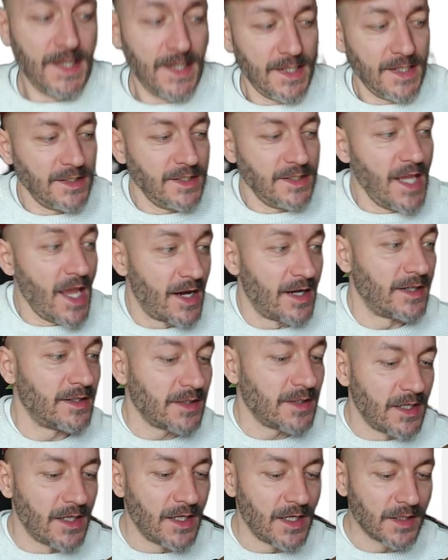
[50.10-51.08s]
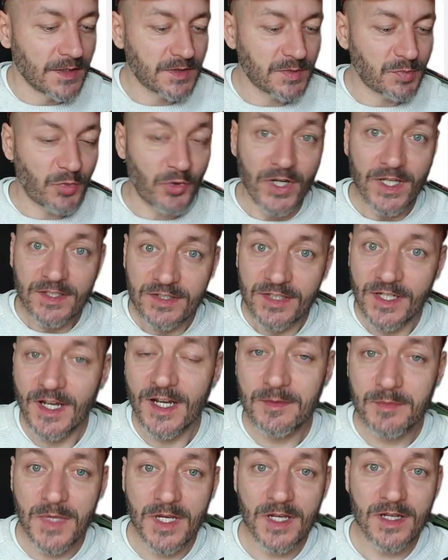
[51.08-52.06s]
Yeah,
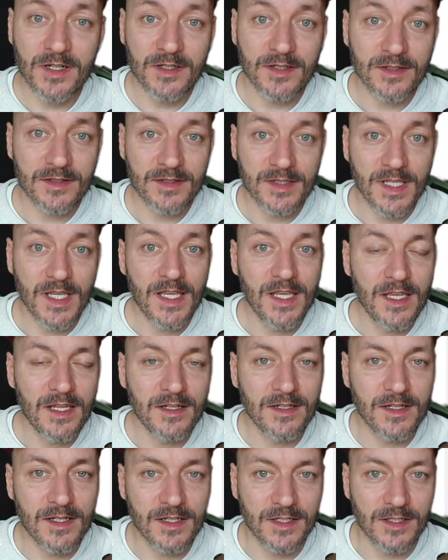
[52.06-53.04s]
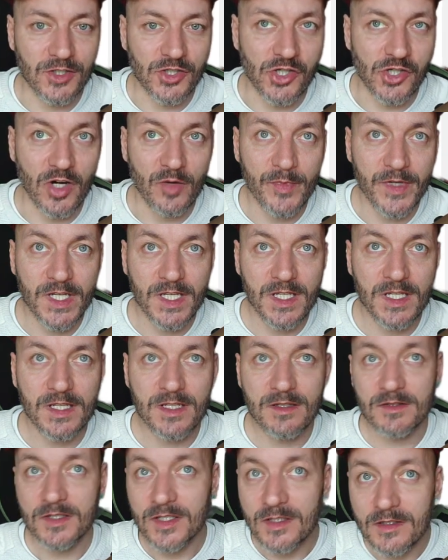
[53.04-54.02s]
springtime in Germany,
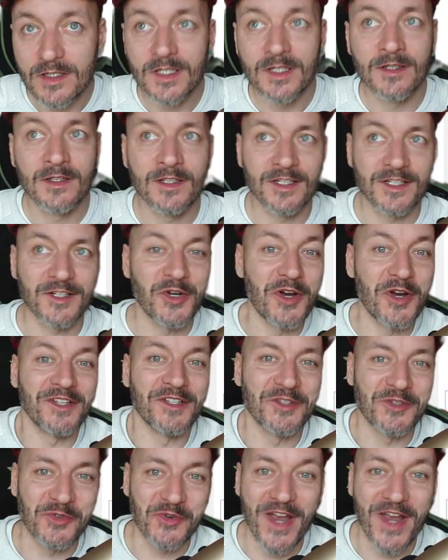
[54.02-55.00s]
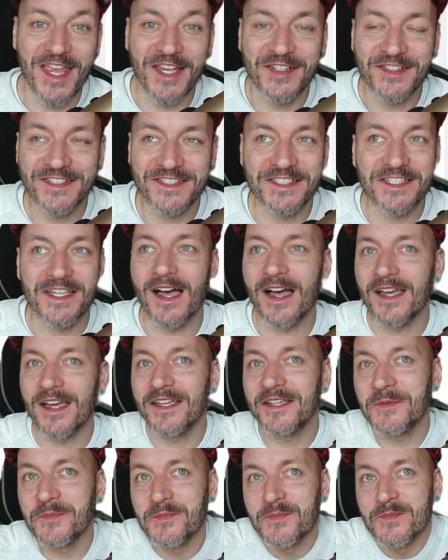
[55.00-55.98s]
gray
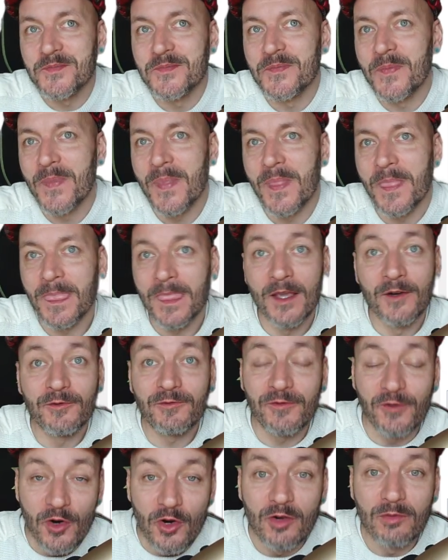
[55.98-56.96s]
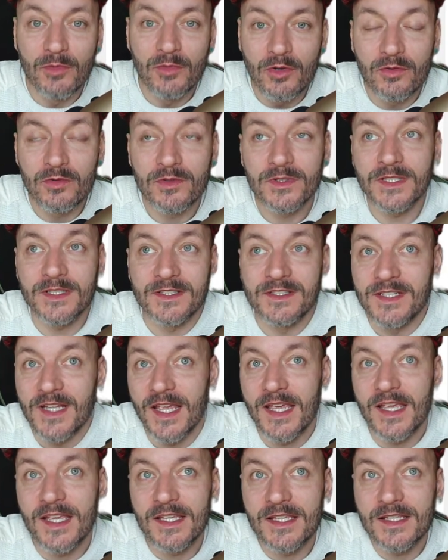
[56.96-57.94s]
sky, full moon
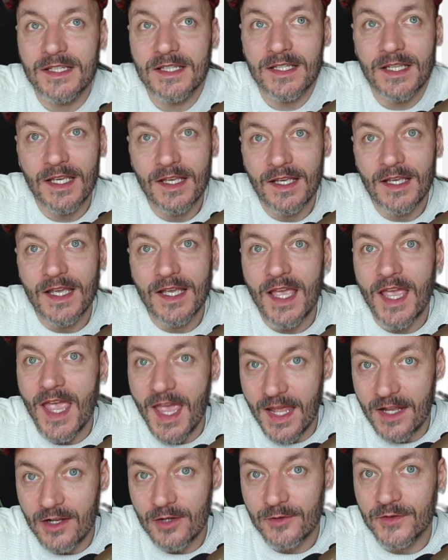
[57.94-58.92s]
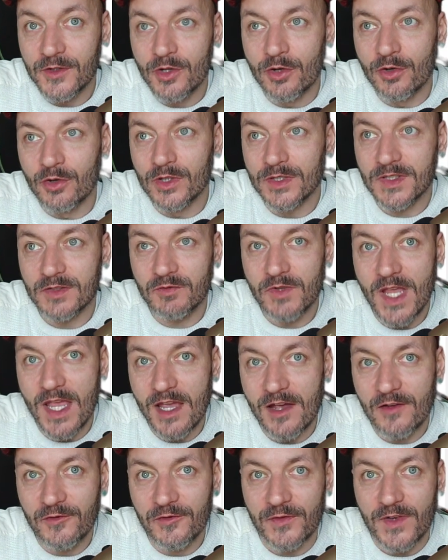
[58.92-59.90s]
day, and of course we
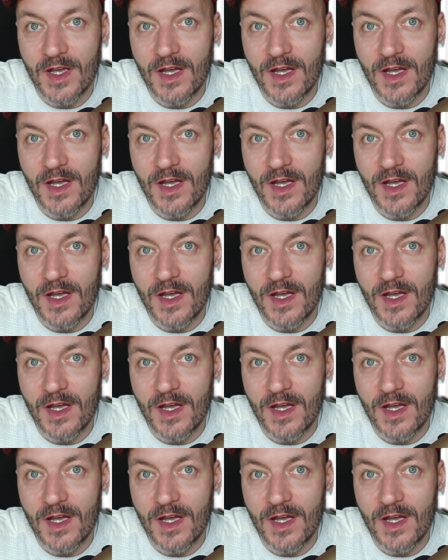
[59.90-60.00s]
have,